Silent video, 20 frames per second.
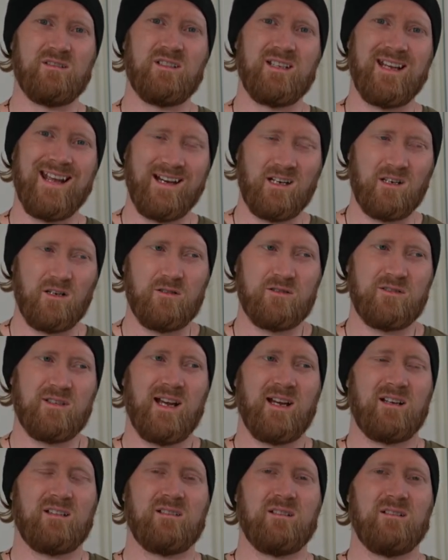the
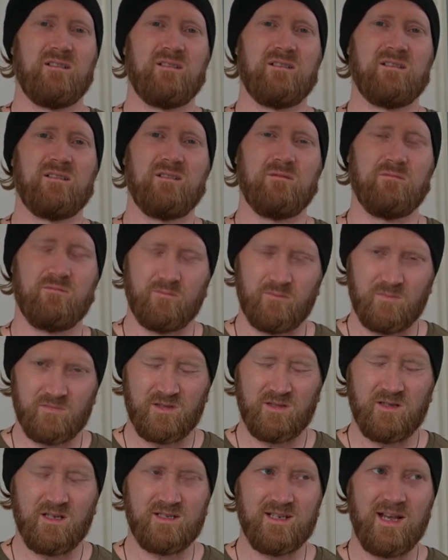Anglo-Saxons, and
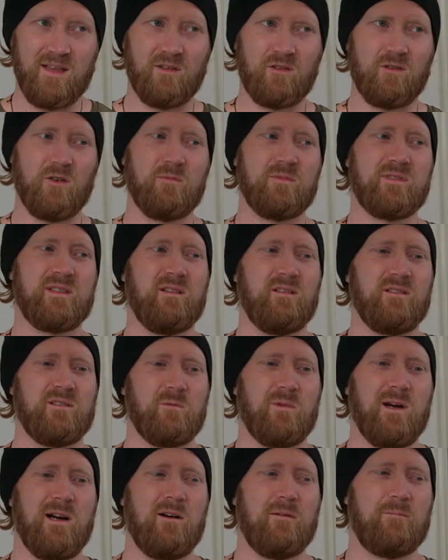there's other groups there as
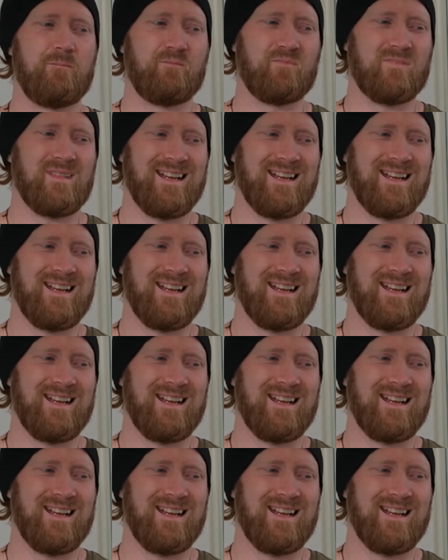well.